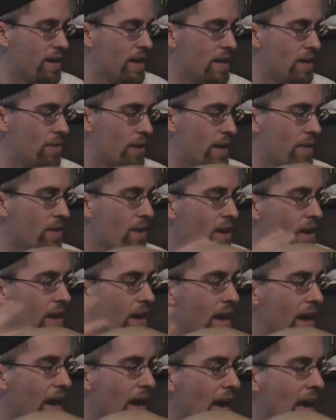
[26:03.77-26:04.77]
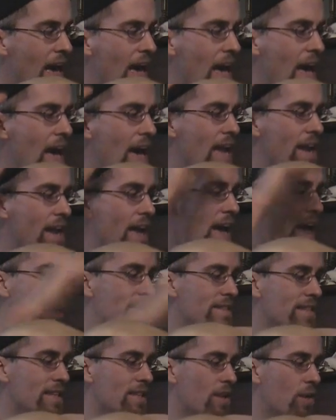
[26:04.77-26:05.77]
Anyway, and
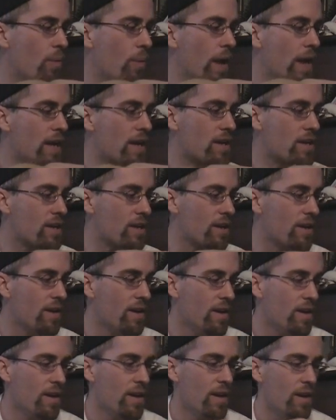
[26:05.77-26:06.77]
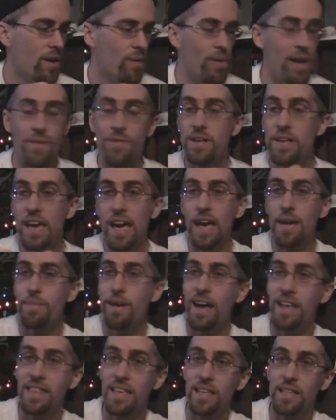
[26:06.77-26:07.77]
ending the week, we have a
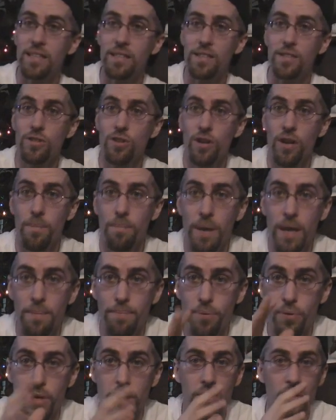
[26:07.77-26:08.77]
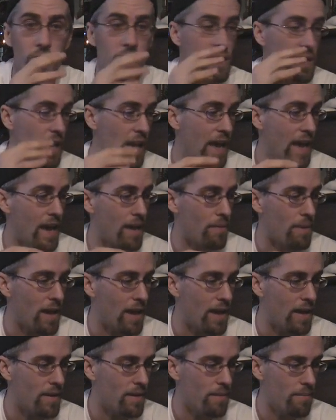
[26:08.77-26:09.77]
game. I think this is going to be a pretty good game,
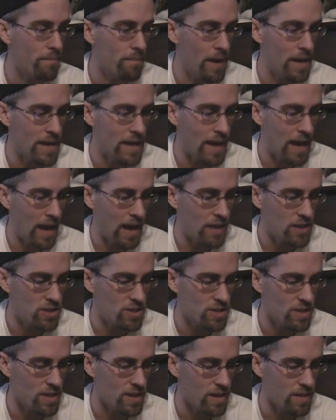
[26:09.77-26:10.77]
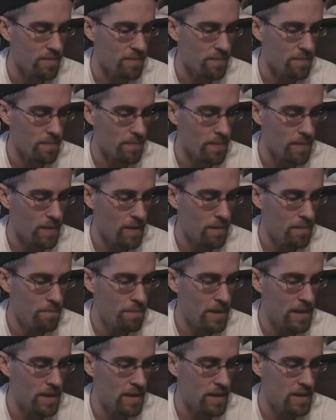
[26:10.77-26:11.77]
and it might actually
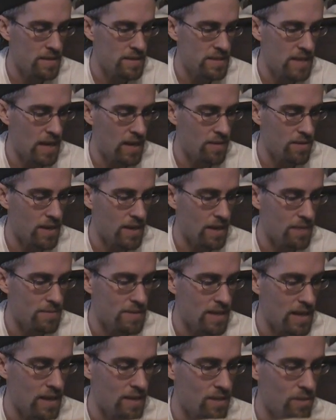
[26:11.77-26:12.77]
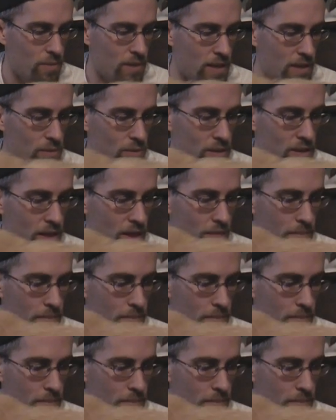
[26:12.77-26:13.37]
be a solid game to end the week with.